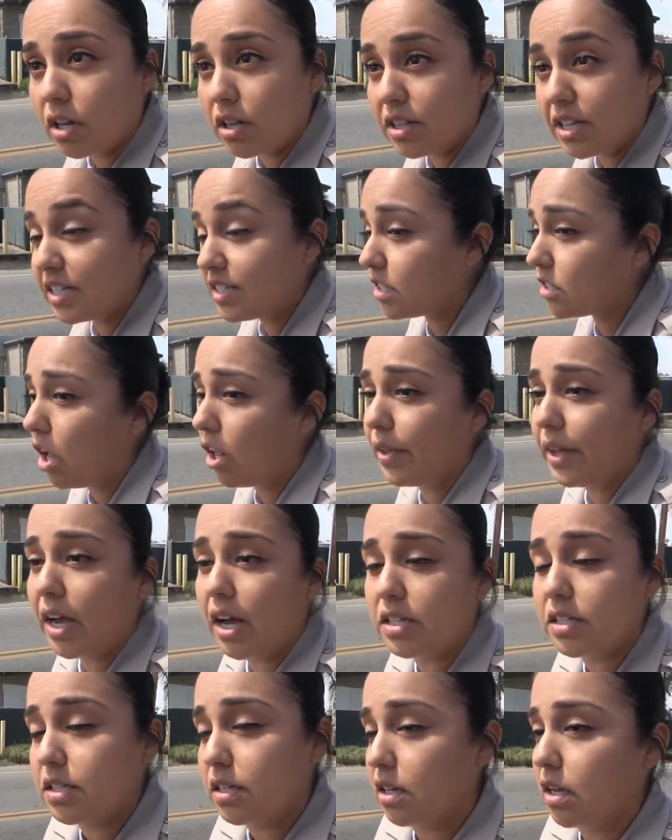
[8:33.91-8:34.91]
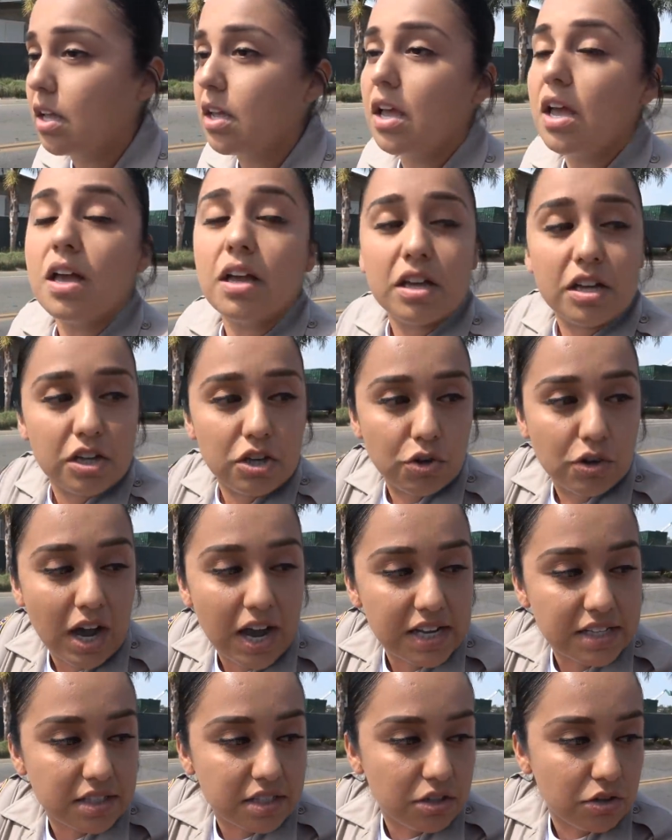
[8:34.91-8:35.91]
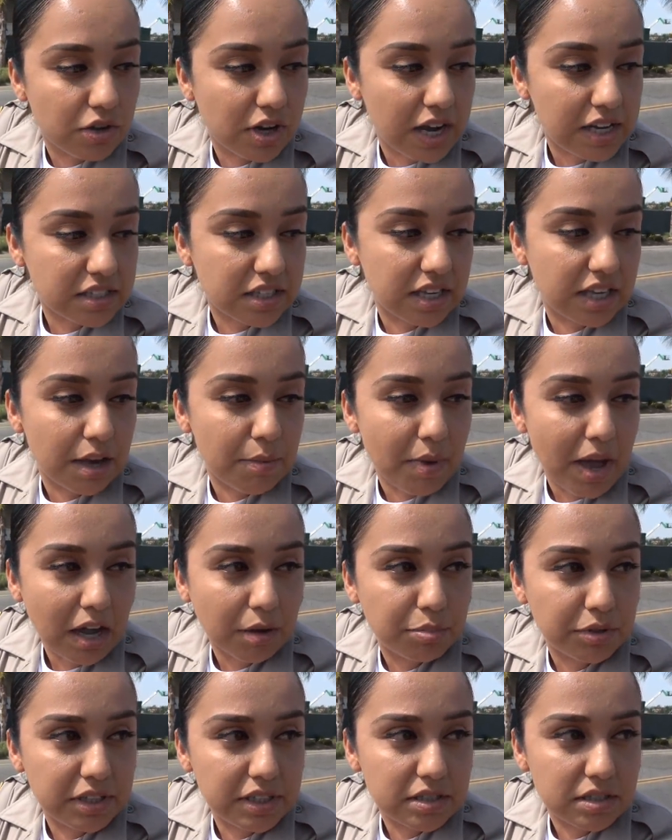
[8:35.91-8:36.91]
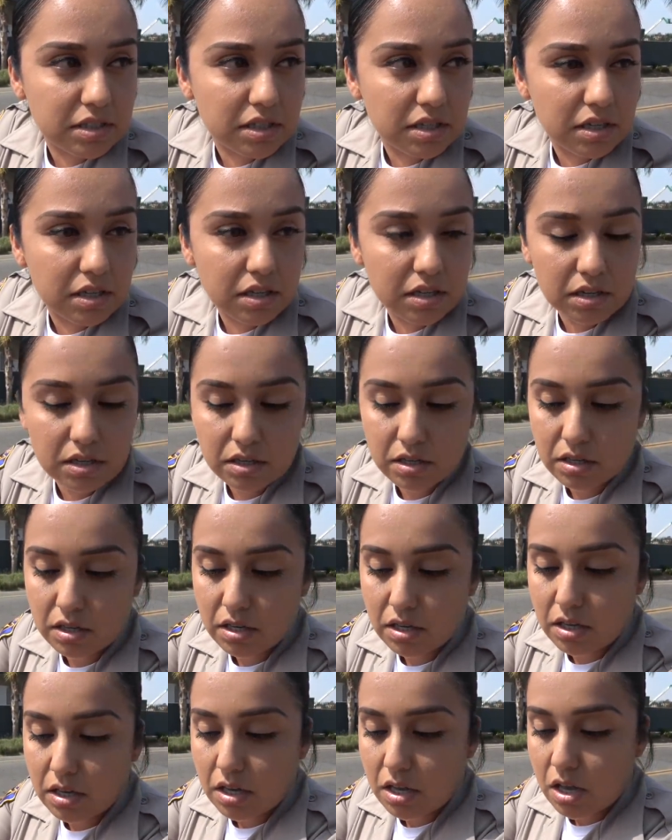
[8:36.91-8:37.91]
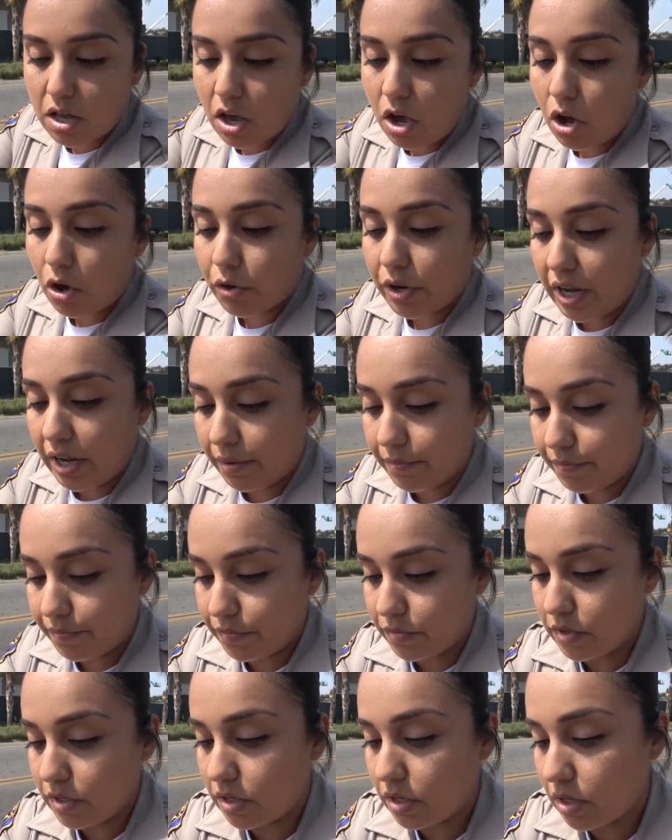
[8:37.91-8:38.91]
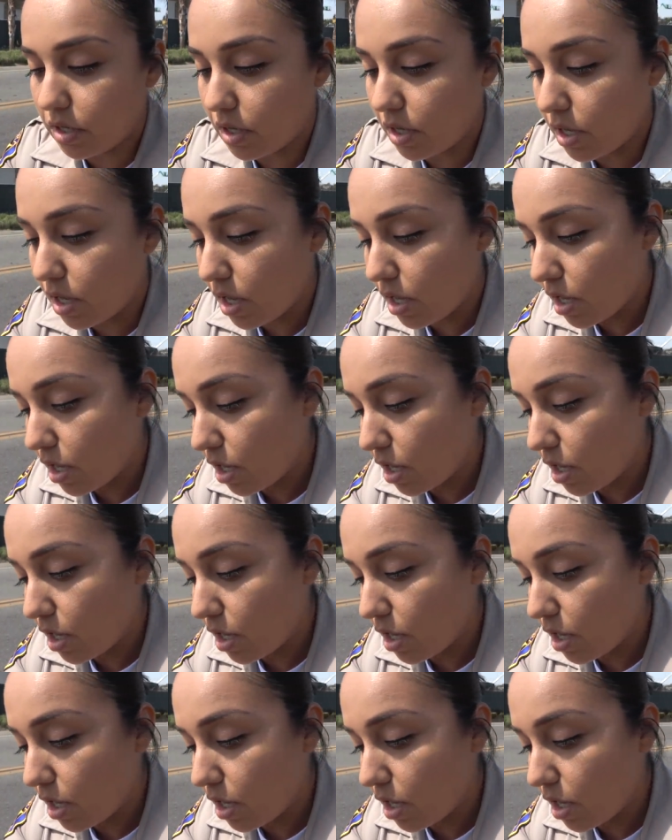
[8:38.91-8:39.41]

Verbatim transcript: Why aren't you searching them? You guys, you guys can get back. Please. Why aren't you searching them? Why are okay. you stealing my, my gun?